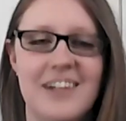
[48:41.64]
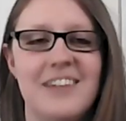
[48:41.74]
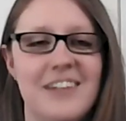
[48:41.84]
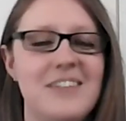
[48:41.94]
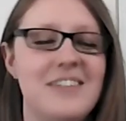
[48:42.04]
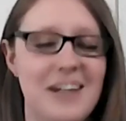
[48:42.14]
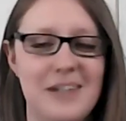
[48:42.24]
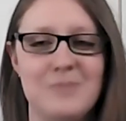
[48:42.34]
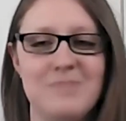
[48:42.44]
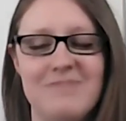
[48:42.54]
But
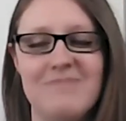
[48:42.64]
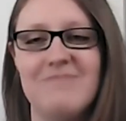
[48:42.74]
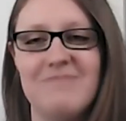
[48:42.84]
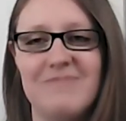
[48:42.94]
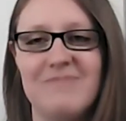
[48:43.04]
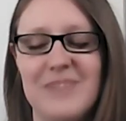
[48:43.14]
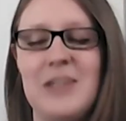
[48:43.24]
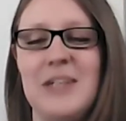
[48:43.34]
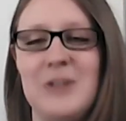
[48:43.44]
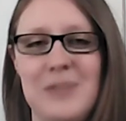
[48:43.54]
um, I
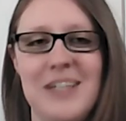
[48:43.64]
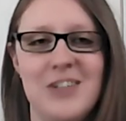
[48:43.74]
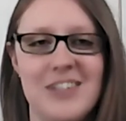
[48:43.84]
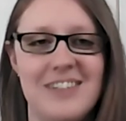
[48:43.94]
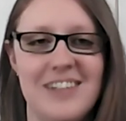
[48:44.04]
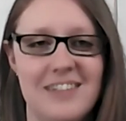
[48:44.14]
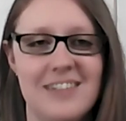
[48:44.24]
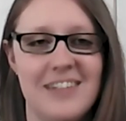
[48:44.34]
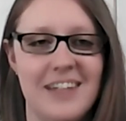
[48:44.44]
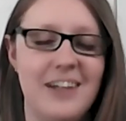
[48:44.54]
think it would be interesting to
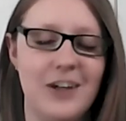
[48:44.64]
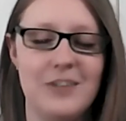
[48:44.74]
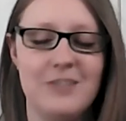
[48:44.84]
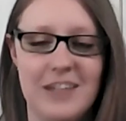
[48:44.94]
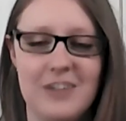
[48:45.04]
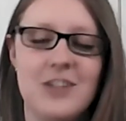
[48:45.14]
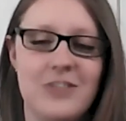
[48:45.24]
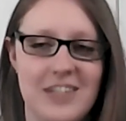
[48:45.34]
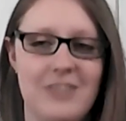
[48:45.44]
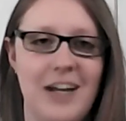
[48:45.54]
see, you know, like, because
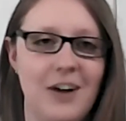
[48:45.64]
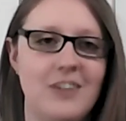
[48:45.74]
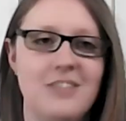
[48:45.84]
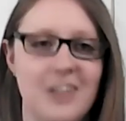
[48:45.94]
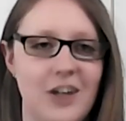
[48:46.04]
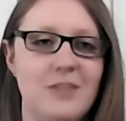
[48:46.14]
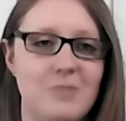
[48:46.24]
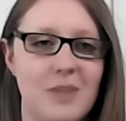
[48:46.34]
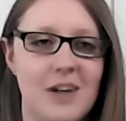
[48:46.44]
obviously Van Gogh, you know,